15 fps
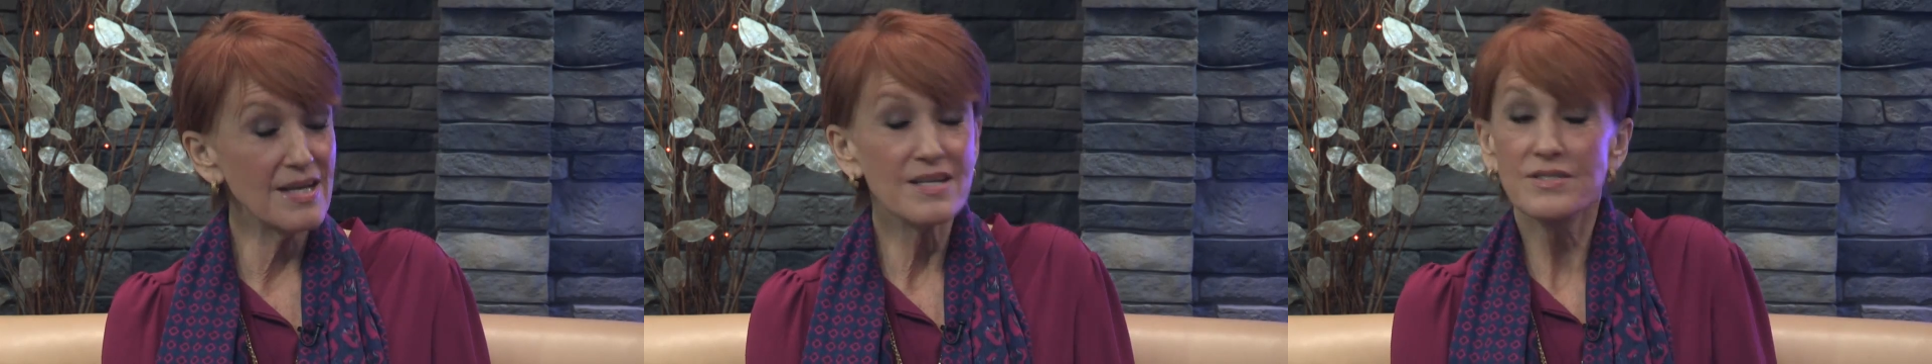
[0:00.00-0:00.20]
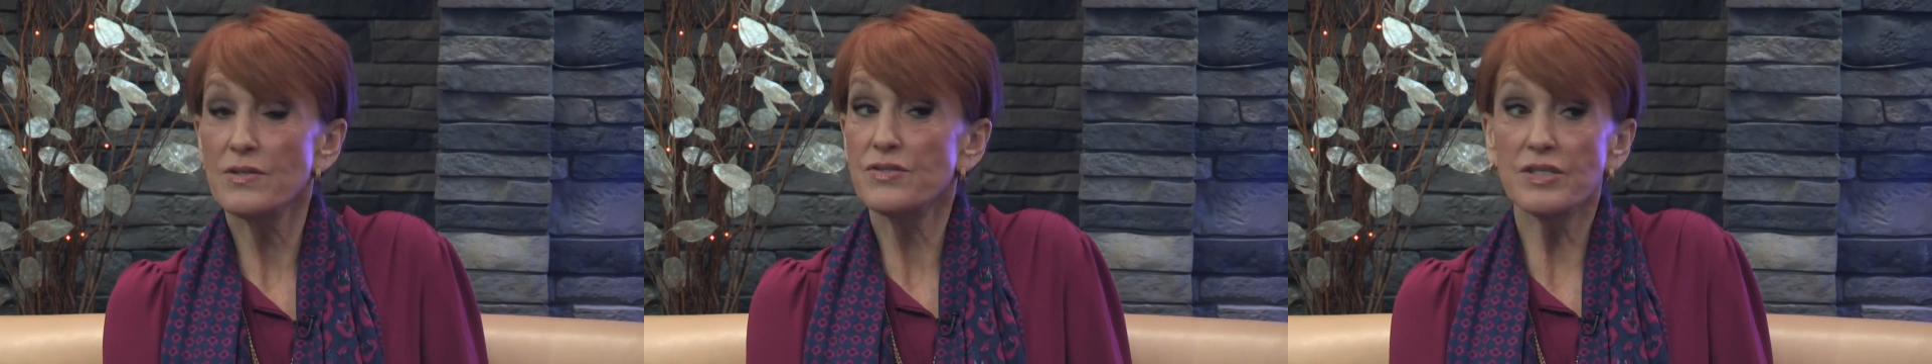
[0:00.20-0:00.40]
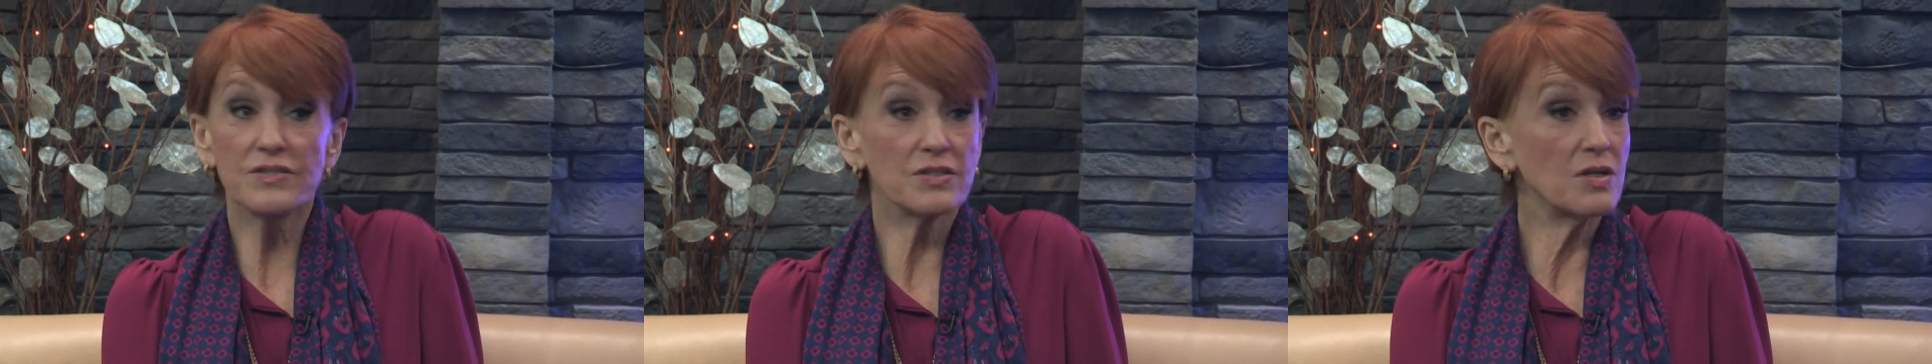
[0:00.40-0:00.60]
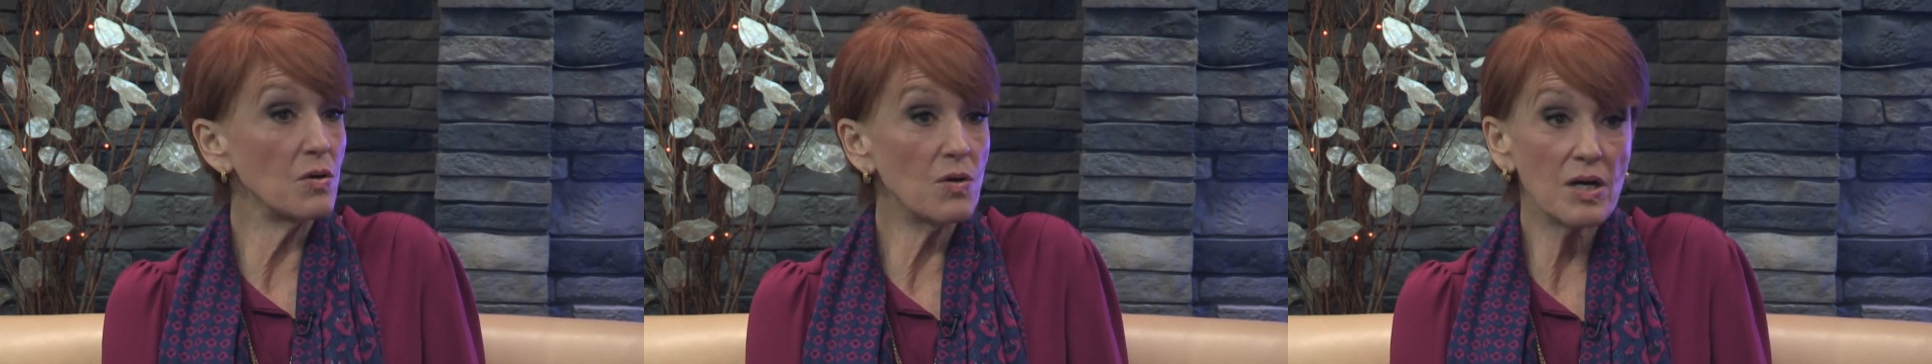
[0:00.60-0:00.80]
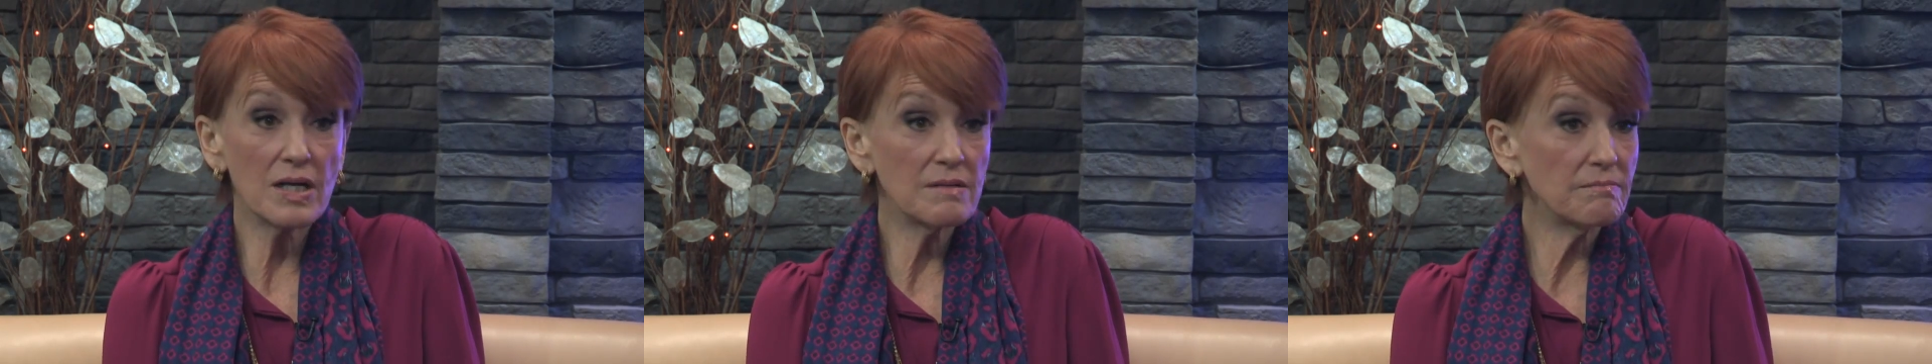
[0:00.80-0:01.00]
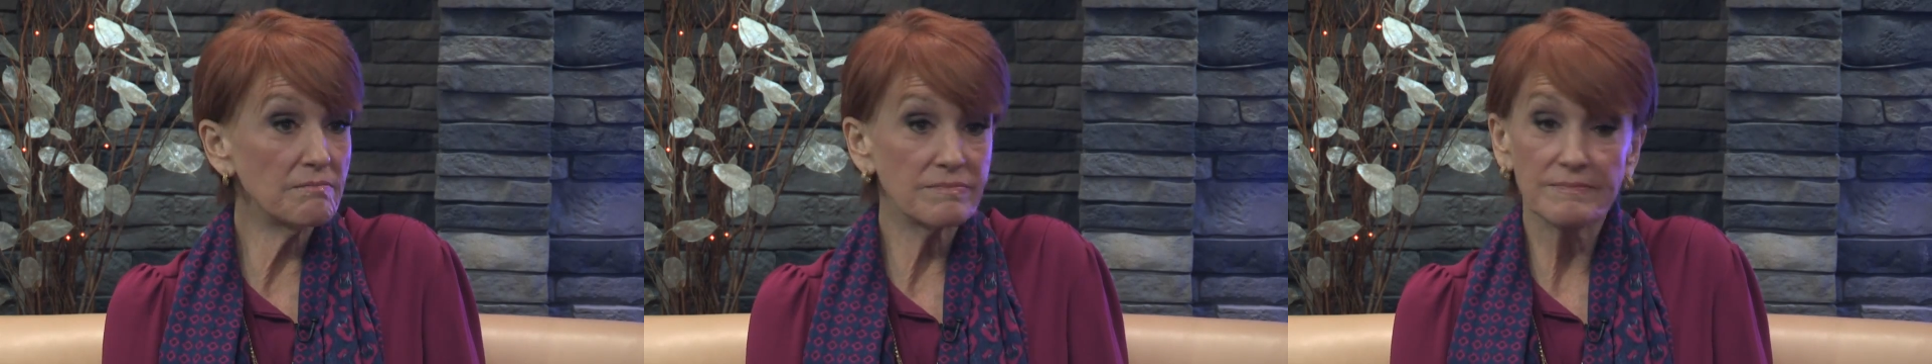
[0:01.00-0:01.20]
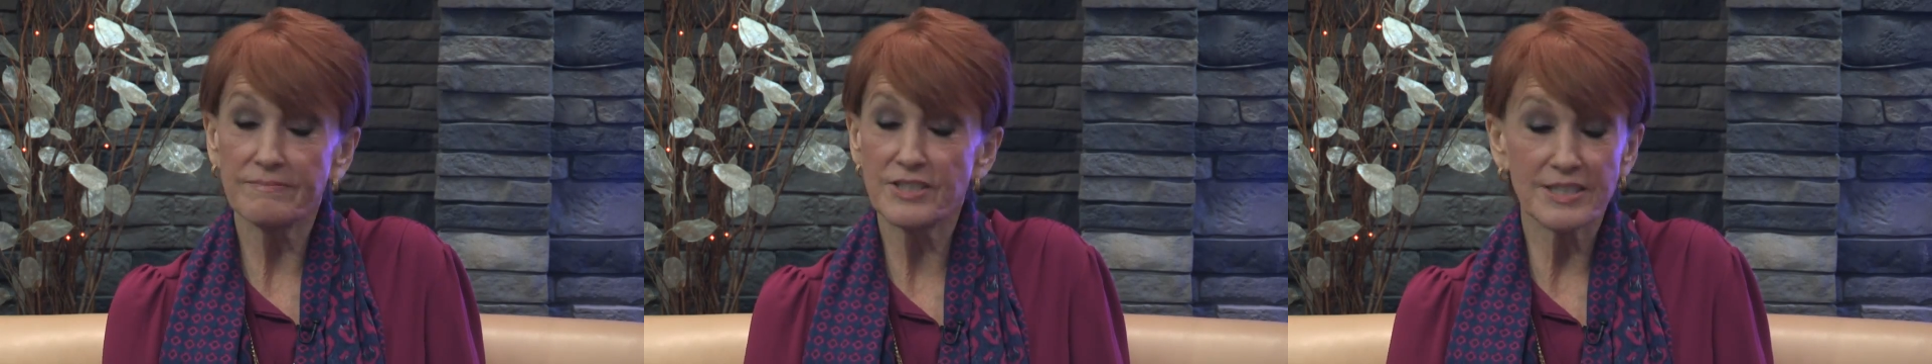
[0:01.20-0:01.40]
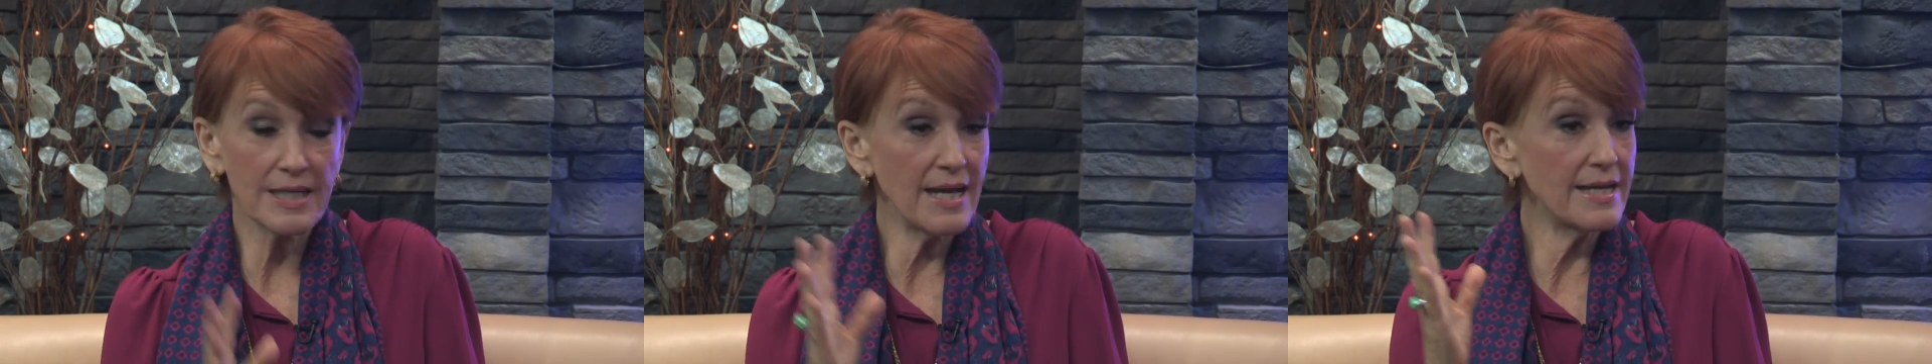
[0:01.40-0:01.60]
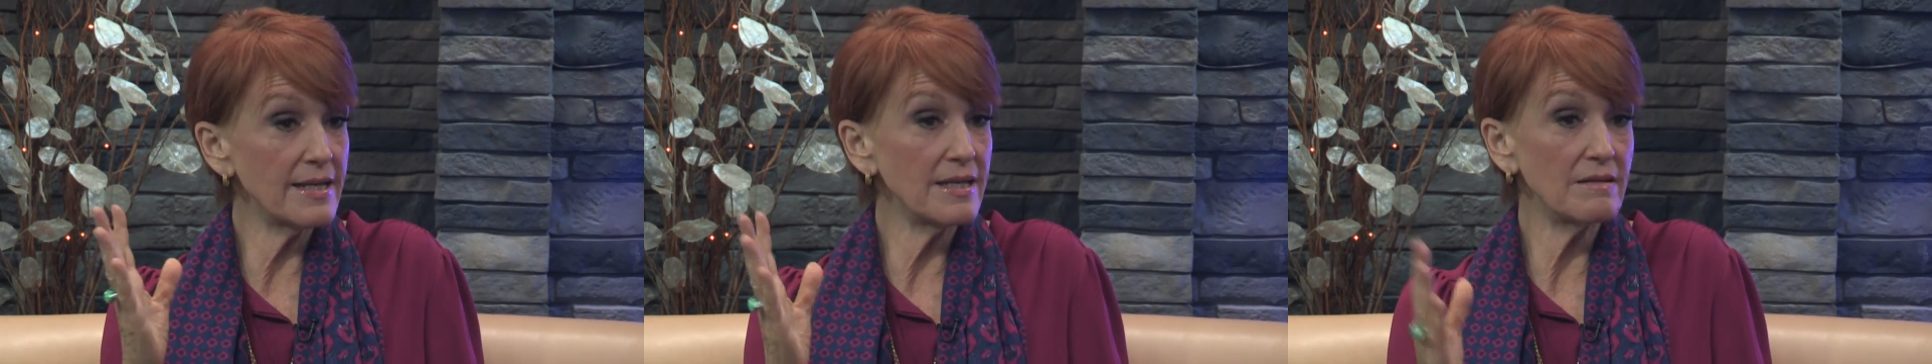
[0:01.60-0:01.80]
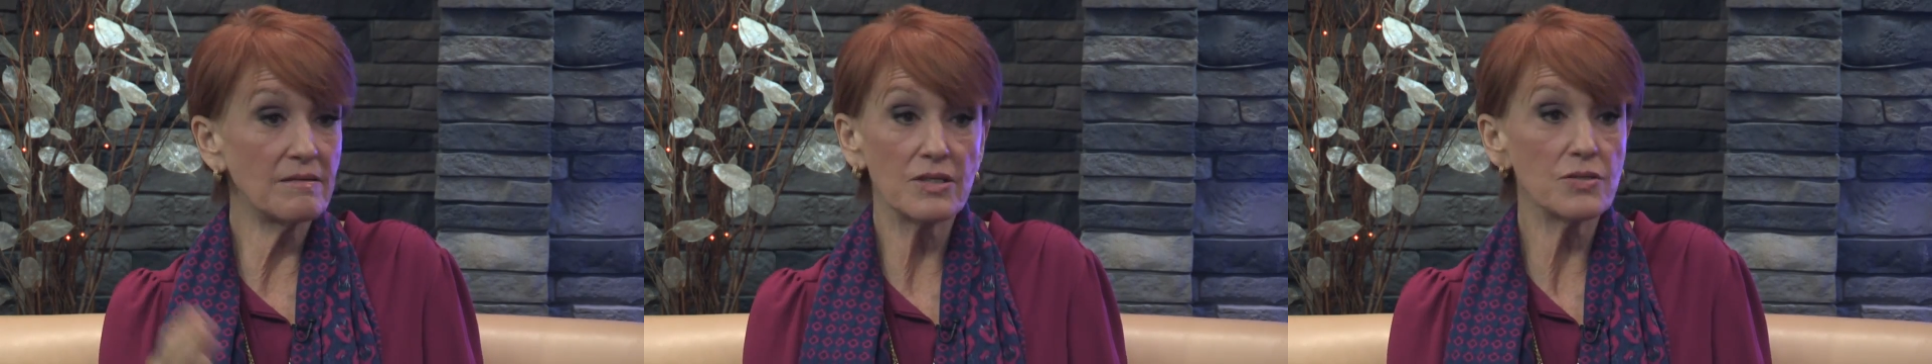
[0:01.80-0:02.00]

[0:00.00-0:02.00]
So just go on, sign in,